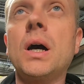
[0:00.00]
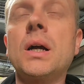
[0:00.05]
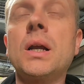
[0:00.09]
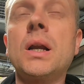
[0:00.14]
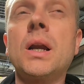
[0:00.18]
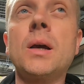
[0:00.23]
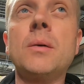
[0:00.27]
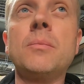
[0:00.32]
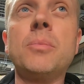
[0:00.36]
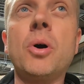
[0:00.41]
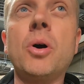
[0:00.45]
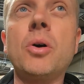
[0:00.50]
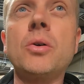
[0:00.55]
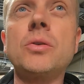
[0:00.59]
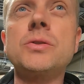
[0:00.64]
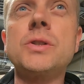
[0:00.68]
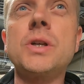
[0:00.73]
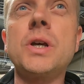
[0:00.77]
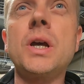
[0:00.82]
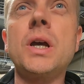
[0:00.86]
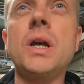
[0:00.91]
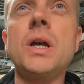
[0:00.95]
clip
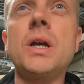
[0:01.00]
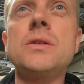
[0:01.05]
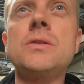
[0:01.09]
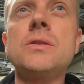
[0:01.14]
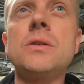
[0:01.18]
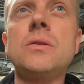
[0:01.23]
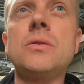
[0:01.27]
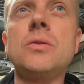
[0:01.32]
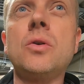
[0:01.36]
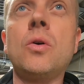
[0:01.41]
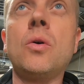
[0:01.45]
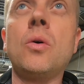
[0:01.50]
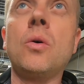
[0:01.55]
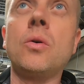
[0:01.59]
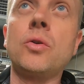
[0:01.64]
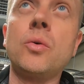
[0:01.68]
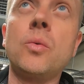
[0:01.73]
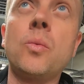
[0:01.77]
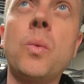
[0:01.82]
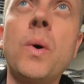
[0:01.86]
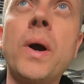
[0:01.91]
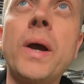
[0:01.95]
boxes and or
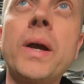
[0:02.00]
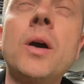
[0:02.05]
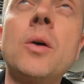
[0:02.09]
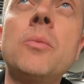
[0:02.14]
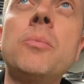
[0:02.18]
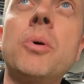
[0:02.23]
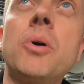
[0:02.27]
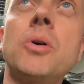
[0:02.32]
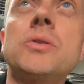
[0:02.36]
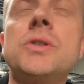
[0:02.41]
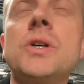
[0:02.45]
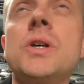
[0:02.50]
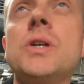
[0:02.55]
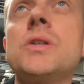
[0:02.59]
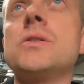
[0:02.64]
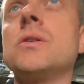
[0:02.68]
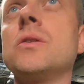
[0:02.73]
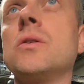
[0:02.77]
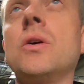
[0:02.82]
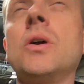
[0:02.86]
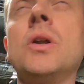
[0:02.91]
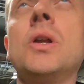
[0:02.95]
little Wago boxes
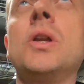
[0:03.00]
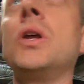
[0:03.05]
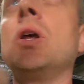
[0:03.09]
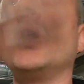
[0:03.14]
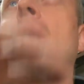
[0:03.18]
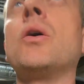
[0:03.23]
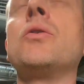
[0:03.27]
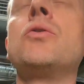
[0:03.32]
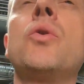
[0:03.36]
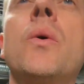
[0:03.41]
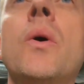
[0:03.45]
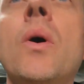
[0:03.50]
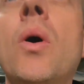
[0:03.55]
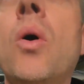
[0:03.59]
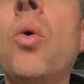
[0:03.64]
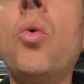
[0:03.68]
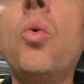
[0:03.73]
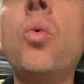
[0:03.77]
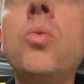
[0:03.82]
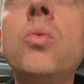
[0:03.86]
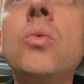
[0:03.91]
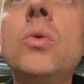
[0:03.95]
and you know, do it
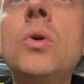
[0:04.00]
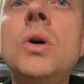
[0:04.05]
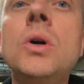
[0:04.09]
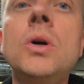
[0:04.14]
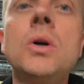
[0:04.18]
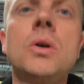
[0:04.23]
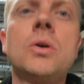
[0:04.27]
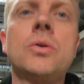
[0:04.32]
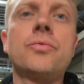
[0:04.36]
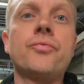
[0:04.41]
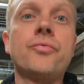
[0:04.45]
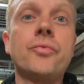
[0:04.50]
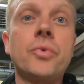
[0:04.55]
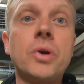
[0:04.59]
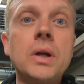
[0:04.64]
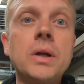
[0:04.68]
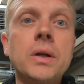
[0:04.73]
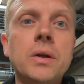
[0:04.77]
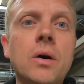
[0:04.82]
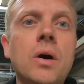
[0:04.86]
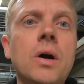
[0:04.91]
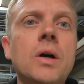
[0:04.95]
all
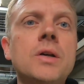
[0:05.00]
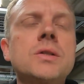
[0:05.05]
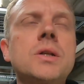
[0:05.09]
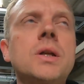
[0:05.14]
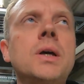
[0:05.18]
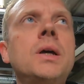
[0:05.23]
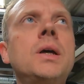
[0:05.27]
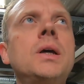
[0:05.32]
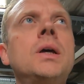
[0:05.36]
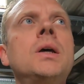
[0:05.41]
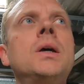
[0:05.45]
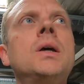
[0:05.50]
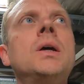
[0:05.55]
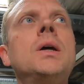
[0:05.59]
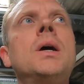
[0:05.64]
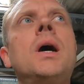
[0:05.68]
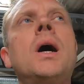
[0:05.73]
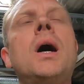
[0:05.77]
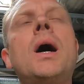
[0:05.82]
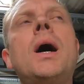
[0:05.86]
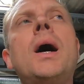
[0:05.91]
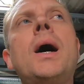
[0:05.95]
really nicely
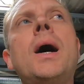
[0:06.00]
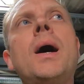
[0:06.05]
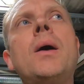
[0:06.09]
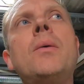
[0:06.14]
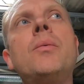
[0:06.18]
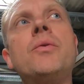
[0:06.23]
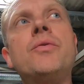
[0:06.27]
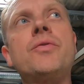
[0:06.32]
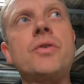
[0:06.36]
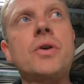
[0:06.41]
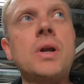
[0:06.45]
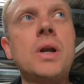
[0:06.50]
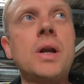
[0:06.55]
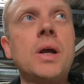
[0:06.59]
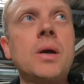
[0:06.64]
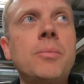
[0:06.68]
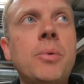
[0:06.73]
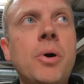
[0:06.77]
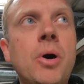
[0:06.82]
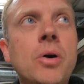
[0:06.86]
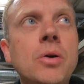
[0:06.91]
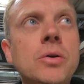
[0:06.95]
with a
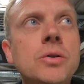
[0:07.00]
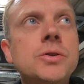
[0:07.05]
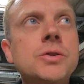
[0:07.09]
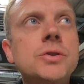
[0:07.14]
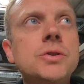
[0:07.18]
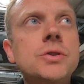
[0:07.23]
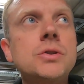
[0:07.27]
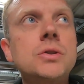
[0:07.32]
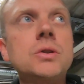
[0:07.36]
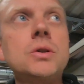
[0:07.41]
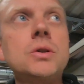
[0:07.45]
clip box